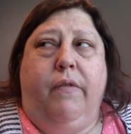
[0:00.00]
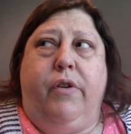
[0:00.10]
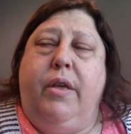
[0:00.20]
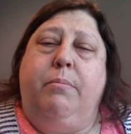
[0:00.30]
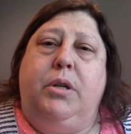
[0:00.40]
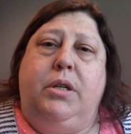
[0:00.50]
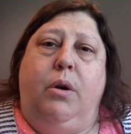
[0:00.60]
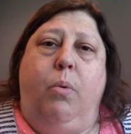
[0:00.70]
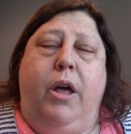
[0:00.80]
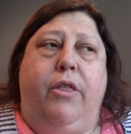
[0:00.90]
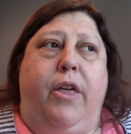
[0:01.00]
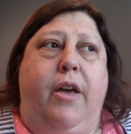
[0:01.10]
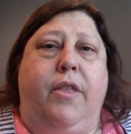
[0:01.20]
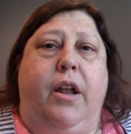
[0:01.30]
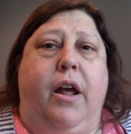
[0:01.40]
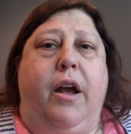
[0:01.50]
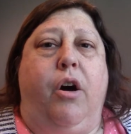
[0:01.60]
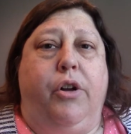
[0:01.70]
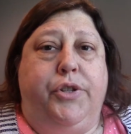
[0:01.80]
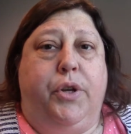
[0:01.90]
for them to deal with, and then I
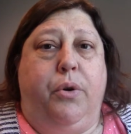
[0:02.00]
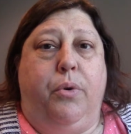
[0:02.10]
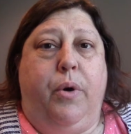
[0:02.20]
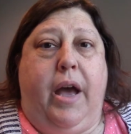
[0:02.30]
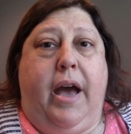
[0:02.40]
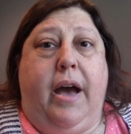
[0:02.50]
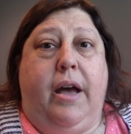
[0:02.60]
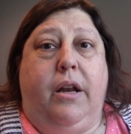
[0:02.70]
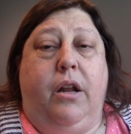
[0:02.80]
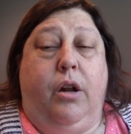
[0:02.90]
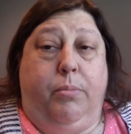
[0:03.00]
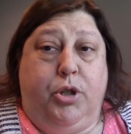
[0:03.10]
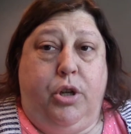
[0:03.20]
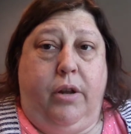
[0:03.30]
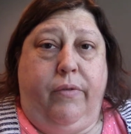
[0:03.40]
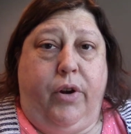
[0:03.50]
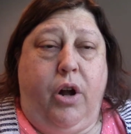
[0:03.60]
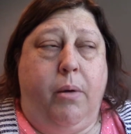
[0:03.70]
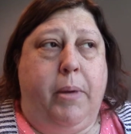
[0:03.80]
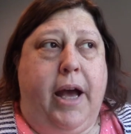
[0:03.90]
also had an opportunity for
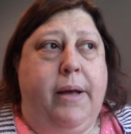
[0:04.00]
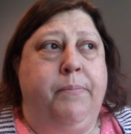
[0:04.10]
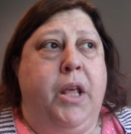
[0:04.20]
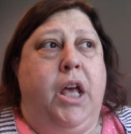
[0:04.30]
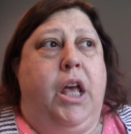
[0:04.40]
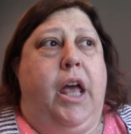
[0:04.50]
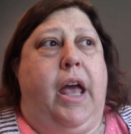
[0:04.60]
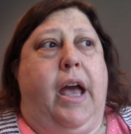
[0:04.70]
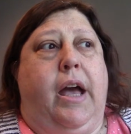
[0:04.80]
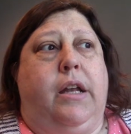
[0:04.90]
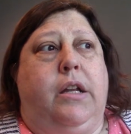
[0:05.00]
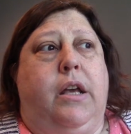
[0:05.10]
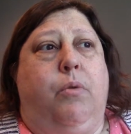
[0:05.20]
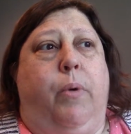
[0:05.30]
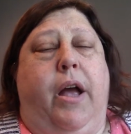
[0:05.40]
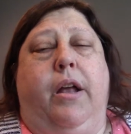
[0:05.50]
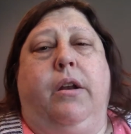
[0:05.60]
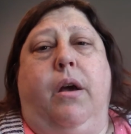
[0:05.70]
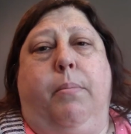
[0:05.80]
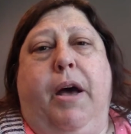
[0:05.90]
combat. And it
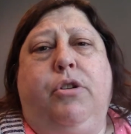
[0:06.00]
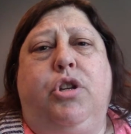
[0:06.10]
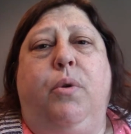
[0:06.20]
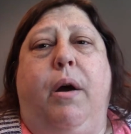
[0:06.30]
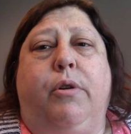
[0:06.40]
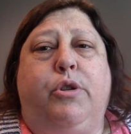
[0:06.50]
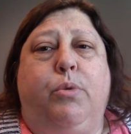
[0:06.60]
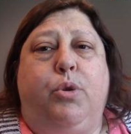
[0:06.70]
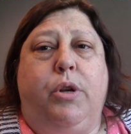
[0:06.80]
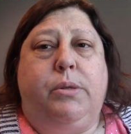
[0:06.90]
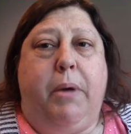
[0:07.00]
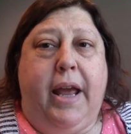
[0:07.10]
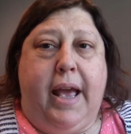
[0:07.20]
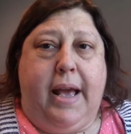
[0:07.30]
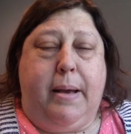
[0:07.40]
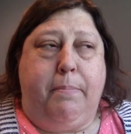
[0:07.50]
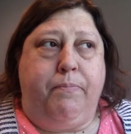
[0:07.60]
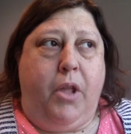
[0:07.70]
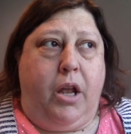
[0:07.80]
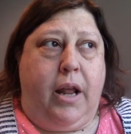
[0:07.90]
ran about 2 hours, which was my
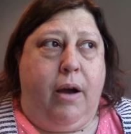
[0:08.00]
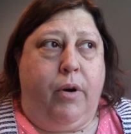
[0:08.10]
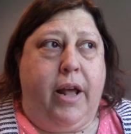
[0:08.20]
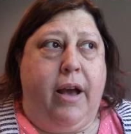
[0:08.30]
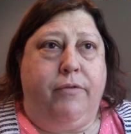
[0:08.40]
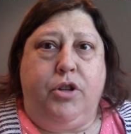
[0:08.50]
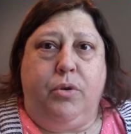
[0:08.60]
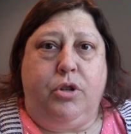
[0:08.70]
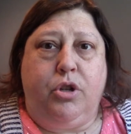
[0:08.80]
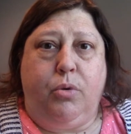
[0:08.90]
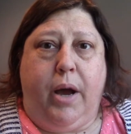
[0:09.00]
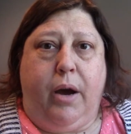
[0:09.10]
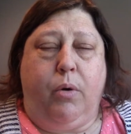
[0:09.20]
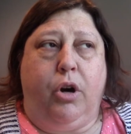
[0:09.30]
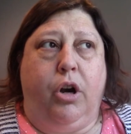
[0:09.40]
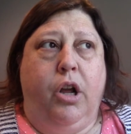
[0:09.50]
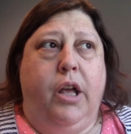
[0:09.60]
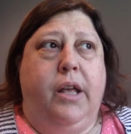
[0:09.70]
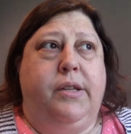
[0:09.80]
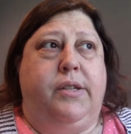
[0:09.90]
aim, an hour and a half to a 2-hour
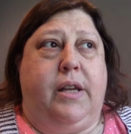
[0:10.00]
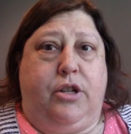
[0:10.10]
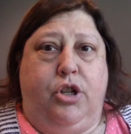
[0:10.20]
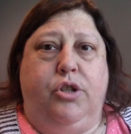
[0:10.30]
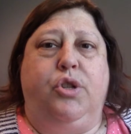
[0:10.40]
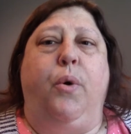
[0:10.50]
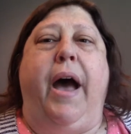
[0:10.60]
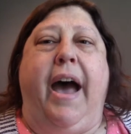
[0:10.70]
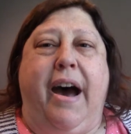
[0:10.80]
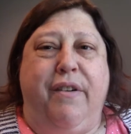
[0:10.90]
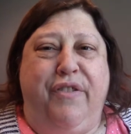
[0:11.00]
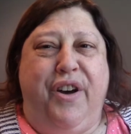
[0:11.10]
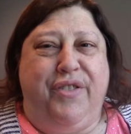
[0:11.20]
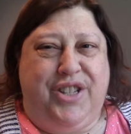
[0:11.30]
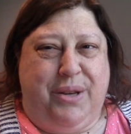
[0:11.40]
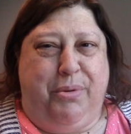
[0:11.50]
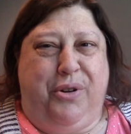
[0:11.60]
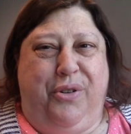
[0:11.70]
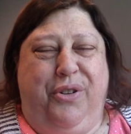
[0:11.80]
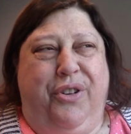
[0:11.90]
session, so half of a
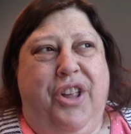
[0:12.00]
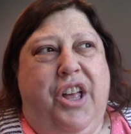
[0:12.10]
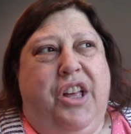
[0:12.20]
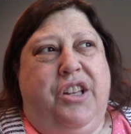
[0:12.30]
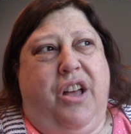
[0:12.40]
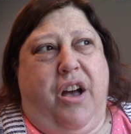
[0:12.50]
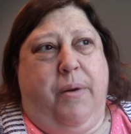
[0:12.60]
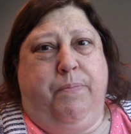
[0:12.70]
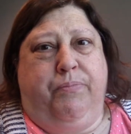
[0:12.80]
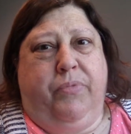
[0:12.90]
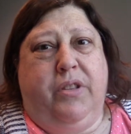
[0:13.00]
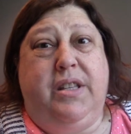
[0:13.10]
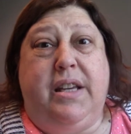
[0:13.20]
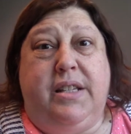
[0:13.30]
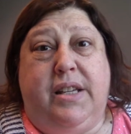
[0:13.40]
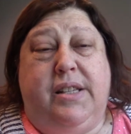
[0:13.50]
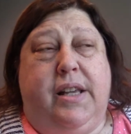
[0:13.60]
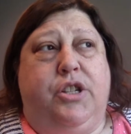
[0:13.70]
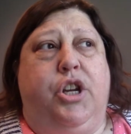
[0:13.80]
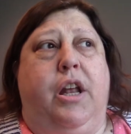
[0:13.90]
typical D&D
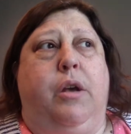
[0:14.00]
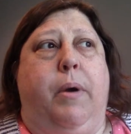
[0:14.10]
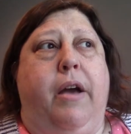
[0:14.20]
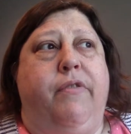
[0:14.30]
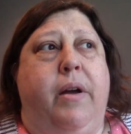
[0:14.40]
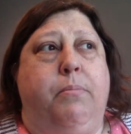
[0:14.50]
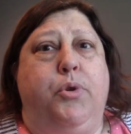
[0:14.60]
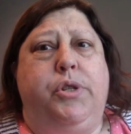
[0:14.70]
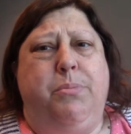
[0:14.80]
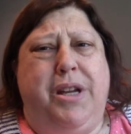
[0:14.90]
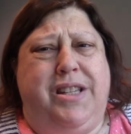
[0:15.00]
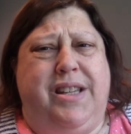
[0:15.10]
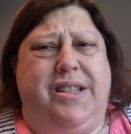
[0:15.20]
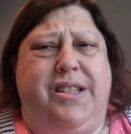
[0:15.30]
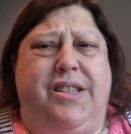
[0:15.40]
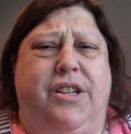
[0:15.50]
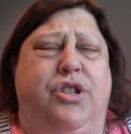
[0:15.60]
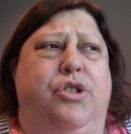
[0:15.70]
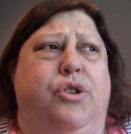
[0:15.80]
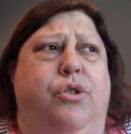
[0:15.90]
session anyway. I find most of my D&D
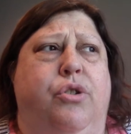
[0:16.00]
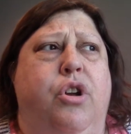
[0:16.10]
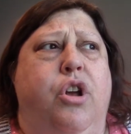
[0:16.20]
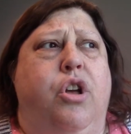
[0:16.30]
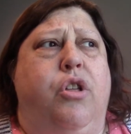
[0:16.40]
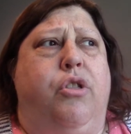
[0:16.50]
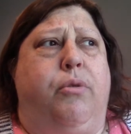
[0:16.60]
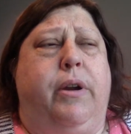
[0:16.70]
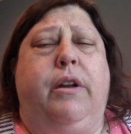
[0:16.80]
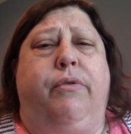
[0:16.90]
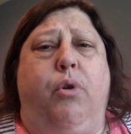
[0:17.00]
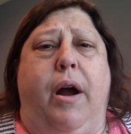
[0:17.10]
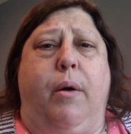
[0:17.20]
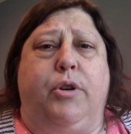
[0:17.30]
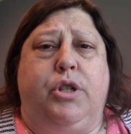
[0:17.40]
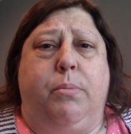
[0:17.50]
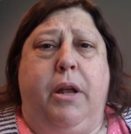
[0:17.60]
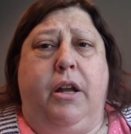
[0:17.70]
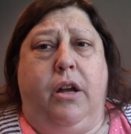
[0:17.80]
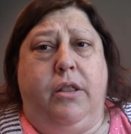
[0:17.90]
sessions are 3 to 4 hours
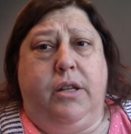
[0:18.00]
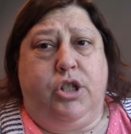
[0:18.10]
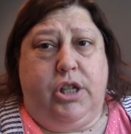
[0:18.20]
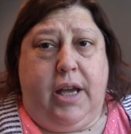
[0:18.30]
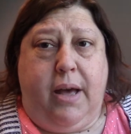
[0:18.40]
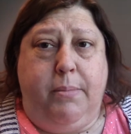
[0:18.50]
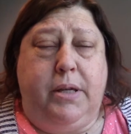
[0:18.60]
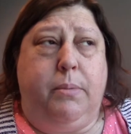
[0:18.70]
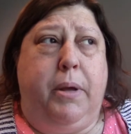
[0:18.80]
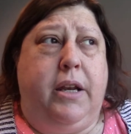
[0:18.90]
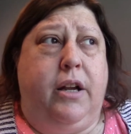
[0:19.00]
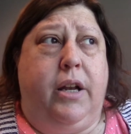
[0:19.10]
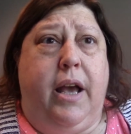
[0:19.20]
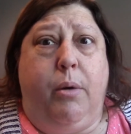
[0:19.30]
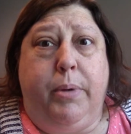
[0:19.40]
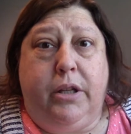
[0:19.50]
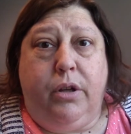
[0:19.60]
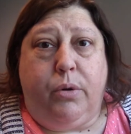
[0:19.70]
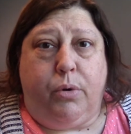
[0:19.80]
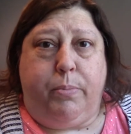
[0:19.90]
depending on the GM and depending on how big
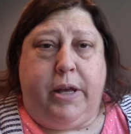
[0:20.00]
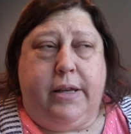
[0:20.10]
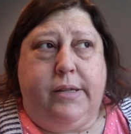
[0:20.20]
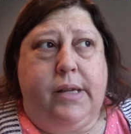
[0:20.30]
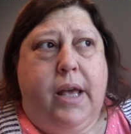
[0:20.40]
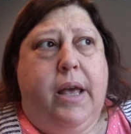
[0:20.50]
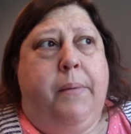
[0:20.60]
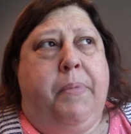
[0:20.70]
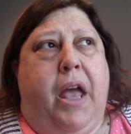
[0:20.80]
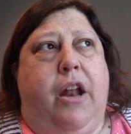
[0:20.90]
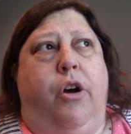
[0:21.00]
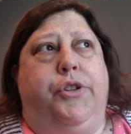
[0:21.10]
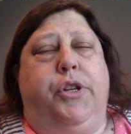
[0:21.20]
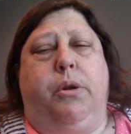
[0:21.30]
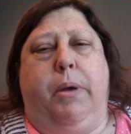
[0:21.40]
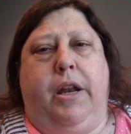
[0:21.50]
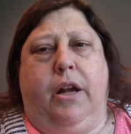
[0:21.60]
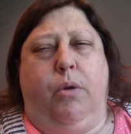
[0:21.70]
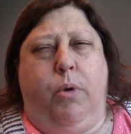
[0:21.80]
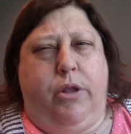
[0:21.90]
the group is, and also
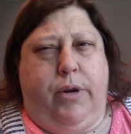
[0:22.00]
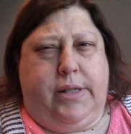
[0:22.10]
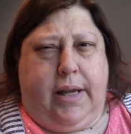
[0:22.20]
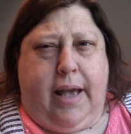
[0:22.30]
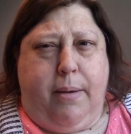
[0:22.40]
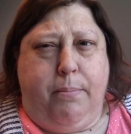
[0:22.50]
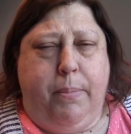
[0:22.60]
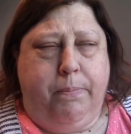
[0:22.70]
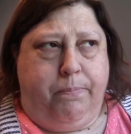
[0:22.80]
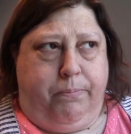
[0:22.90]
depending on whether it's a campaign